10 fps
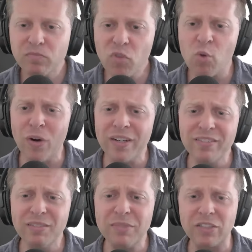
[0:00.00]
One of
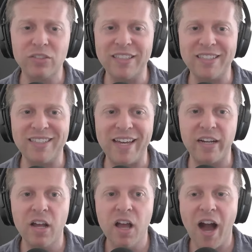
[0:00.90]
them literally said,
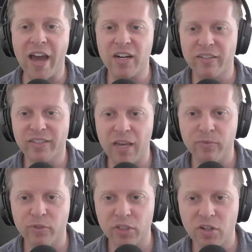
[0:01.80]
I don't have time
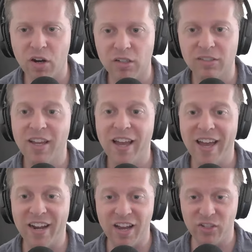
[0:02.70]
for a call.
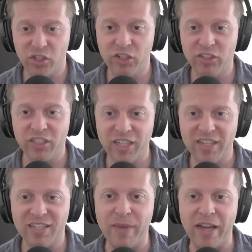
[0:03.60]
And seriously, I
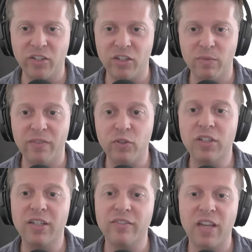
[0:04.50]
said back to him, if you don't
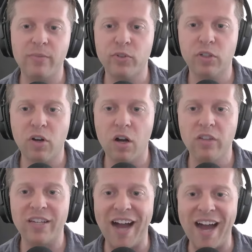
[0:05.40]
have time for a call,
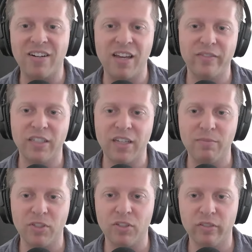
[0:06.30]
then I don't have a time
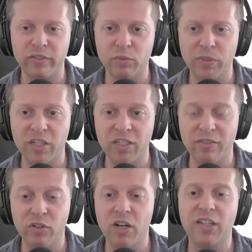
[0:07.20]
to serve you. Because if
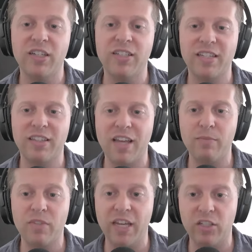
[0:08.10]
you're not going to take the time
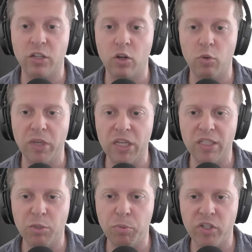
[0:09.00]
to get to know me
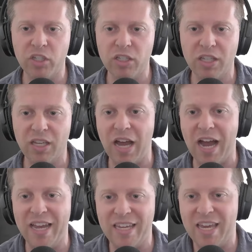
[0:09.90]
as a person, then
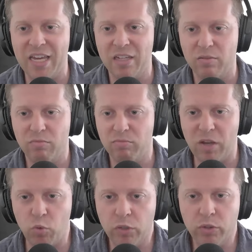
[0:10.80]
I can't
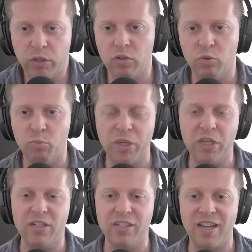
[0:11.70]
work with you,
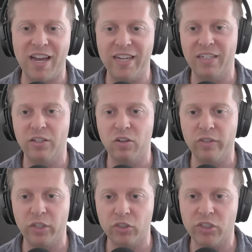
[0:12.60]
because I need to know
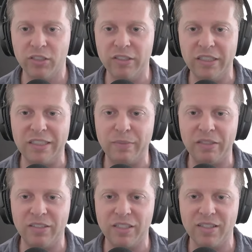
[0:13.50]
that you're serious
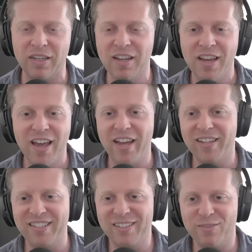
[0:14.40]
about this. And
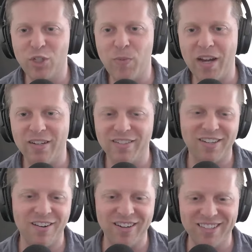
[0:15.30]
he didn't respond. It's
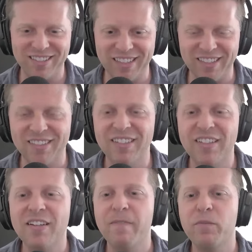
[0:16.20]
like, all right, delete.
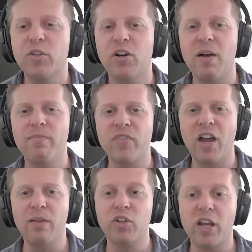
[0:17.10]
So I'm
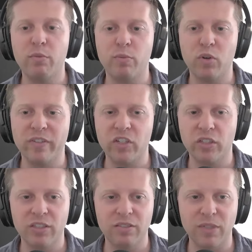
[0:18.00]
trying to be more
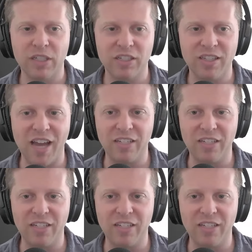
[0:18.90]
vigilant, because I